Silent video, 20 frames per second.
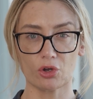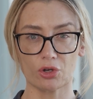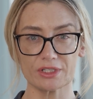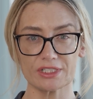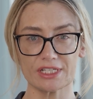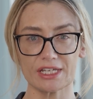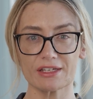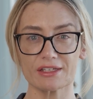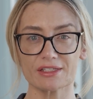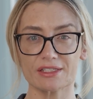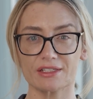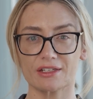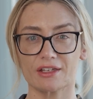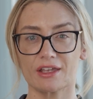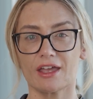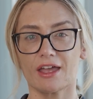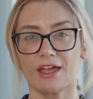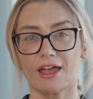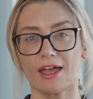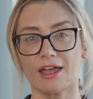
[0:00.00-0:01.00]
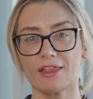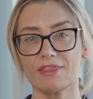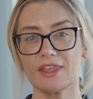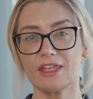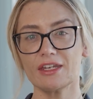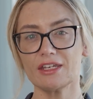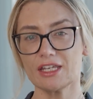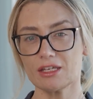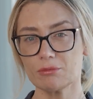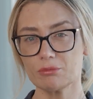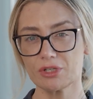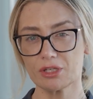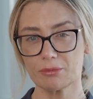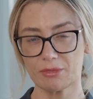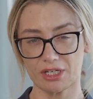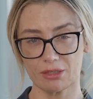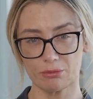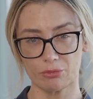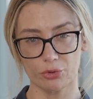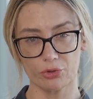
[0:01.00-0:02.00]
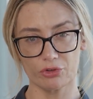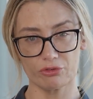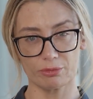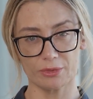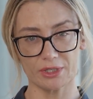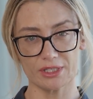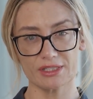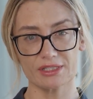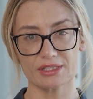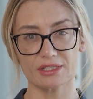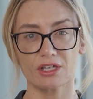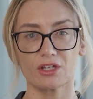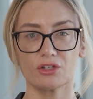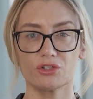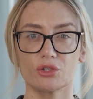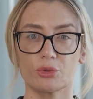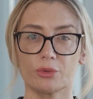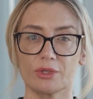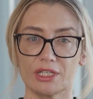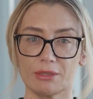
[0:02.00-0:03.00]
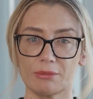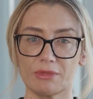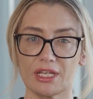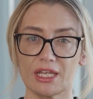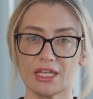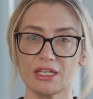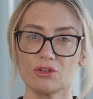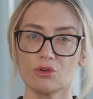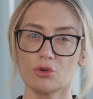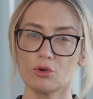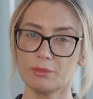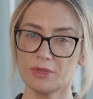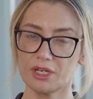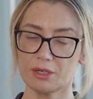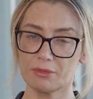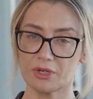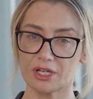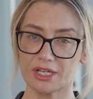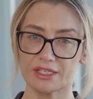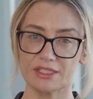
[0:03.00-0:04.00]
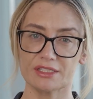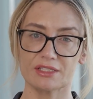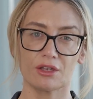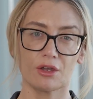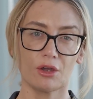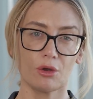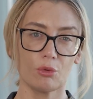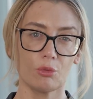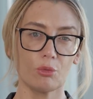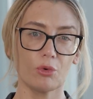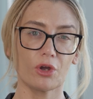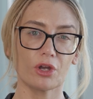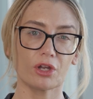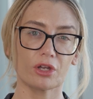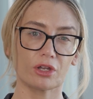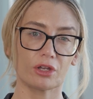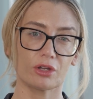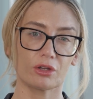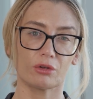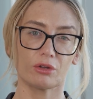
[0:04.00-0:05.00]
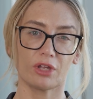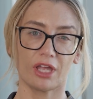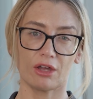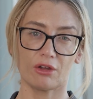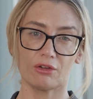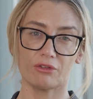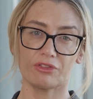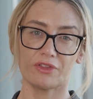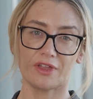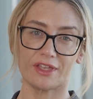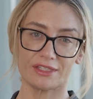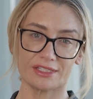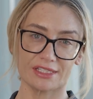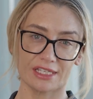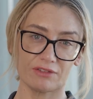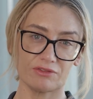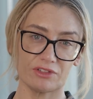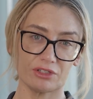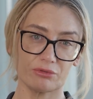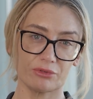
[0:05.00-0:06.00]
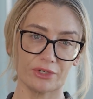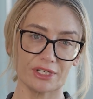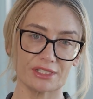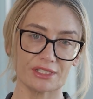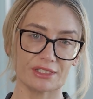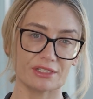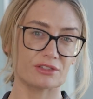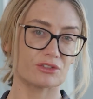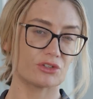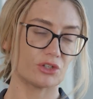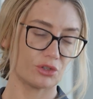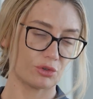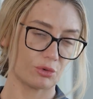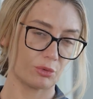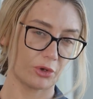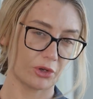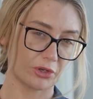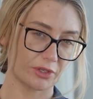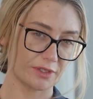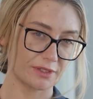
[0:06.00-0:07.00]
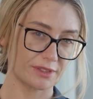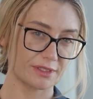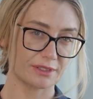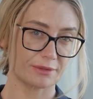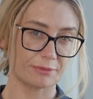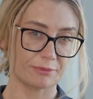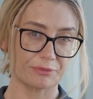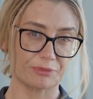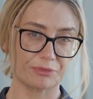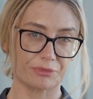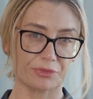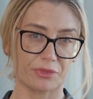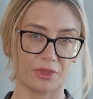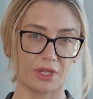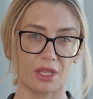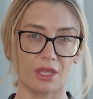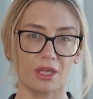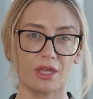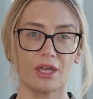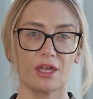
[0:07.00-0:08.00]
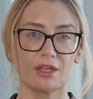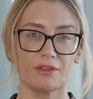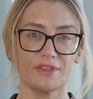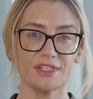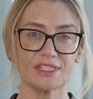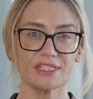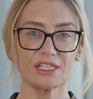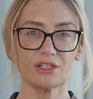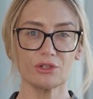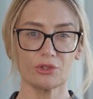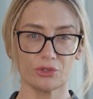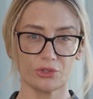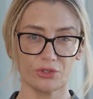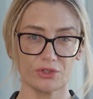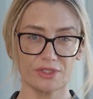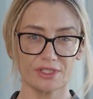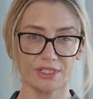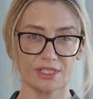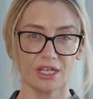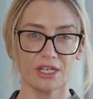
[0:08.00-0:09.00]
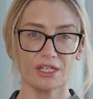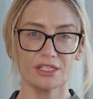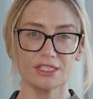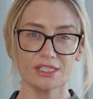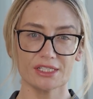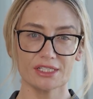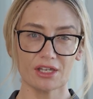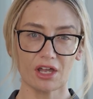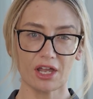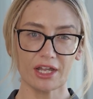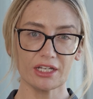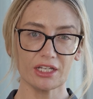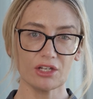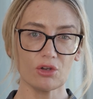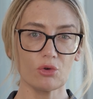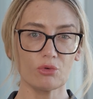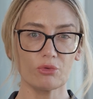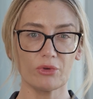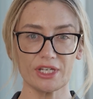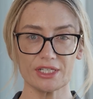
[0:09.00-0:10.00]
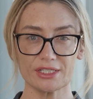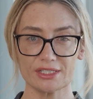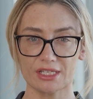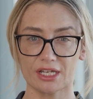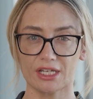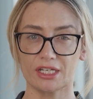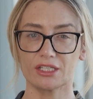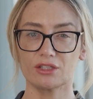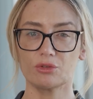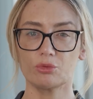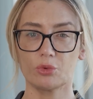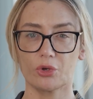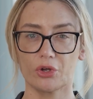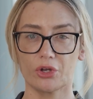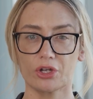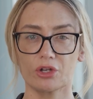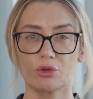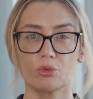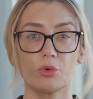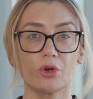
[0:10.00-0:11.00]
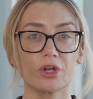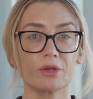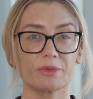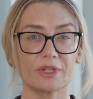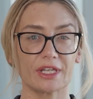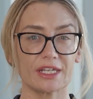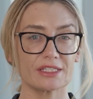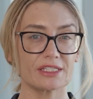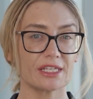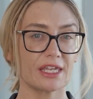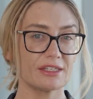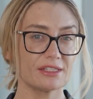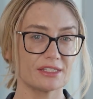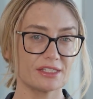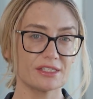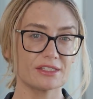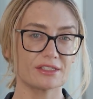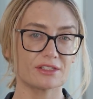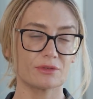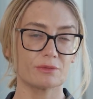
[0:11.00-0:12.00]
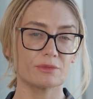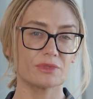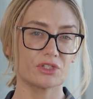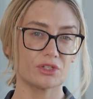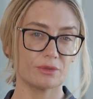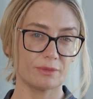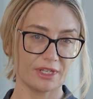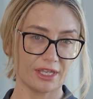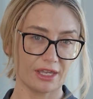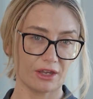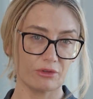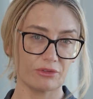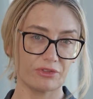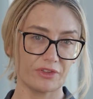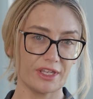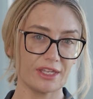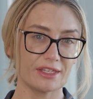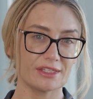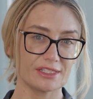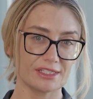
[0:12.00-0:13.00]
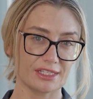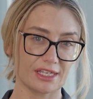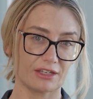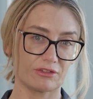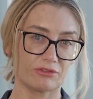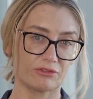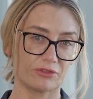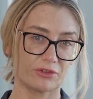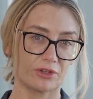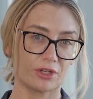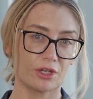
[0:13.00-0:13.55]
context and then implement improvements to eliminate or minimise work, health and safety risks to your workers. This includes designing or redesigning the workplace and systems to be healthy and safe.